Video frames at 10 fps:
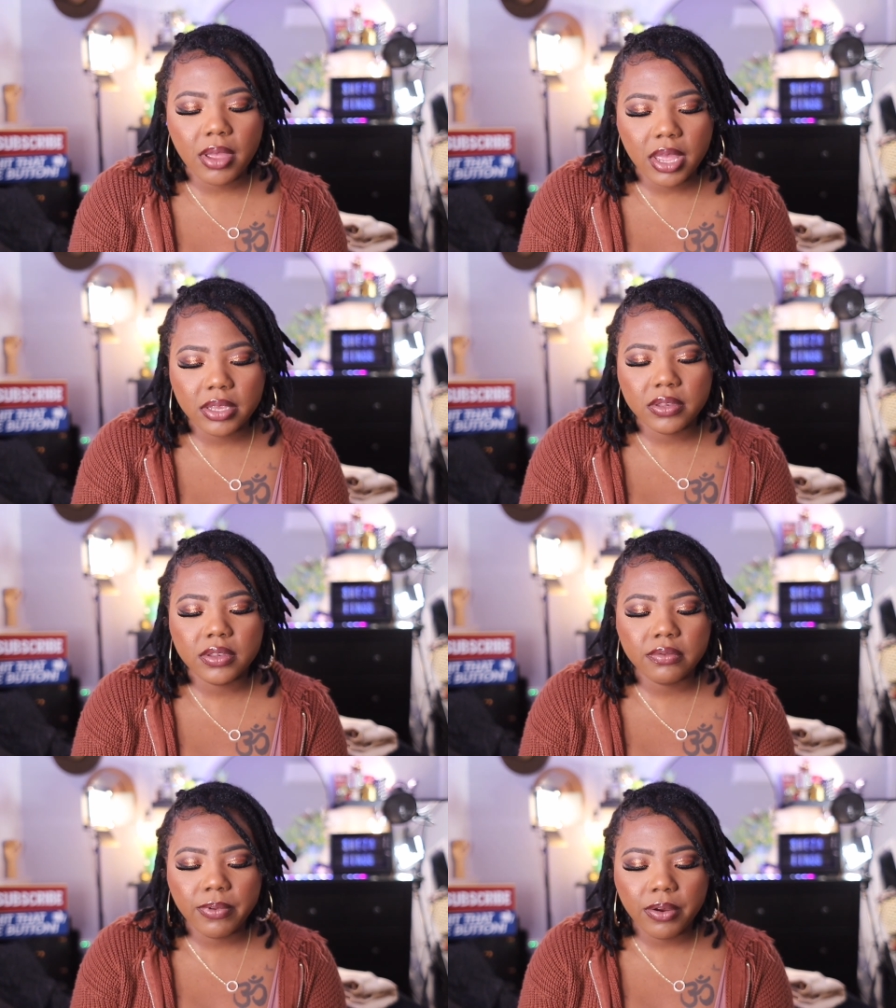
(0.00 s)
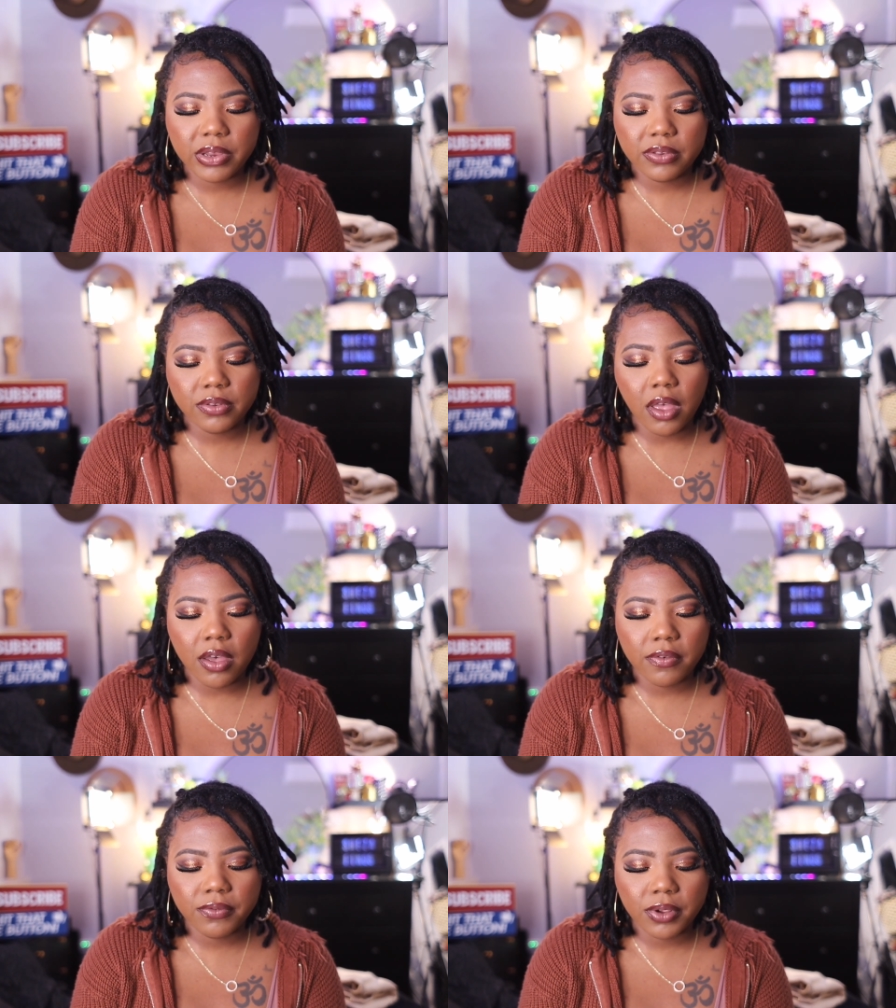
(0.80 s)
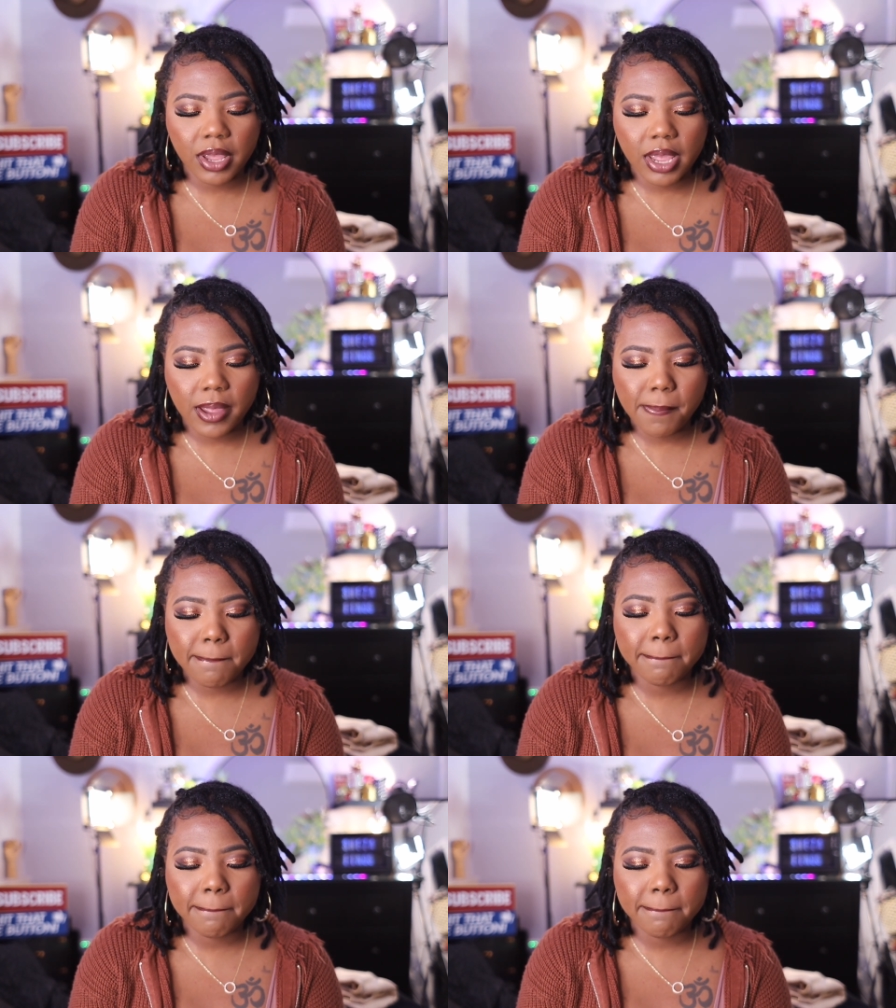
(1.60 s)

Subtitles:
guys. It's very soft. Okay,